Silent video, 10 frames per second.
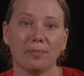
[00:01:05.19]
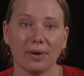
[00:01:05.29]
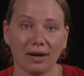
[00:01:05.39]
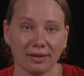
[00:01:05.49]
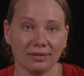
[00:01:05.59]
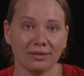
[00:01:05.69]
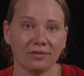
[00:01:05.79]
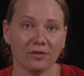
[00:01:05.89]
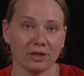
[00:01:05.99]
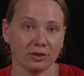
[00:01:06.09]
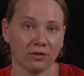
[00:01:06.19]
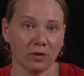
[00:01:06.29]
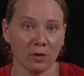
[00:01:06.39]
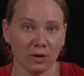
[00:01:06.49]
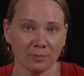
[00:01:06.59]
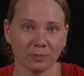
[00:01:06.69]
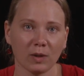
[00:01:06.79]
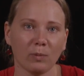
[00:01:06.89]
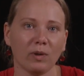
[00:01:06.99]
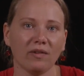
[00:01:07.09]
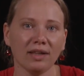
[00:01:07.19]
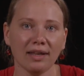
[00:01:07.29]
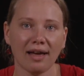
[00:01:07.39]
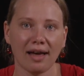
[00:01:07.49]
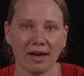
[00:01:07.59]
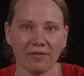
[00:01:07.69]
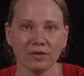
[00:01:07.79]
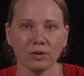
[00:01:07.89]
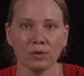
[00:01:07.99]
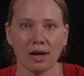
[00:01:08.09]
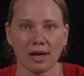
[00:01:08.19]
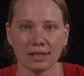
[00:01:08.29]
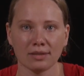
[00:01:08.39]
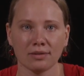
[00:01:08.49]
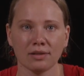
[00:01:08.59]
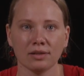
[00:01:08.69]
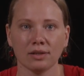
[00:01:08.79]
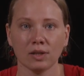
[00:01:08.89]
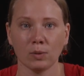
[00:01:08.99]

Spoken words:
But first of all, we will have to answer the